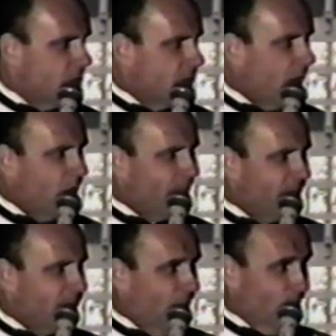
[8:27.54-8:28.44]

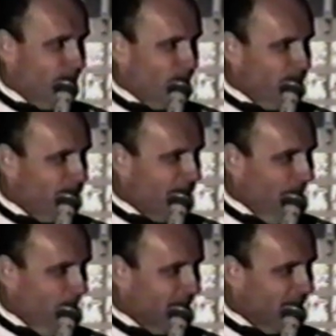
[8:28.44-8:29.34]
Oh, you do some
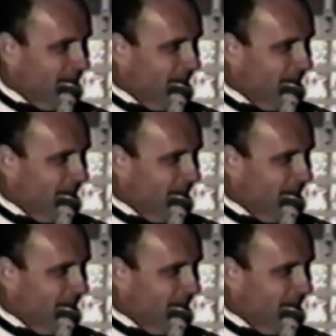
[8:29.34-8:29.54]
gambling.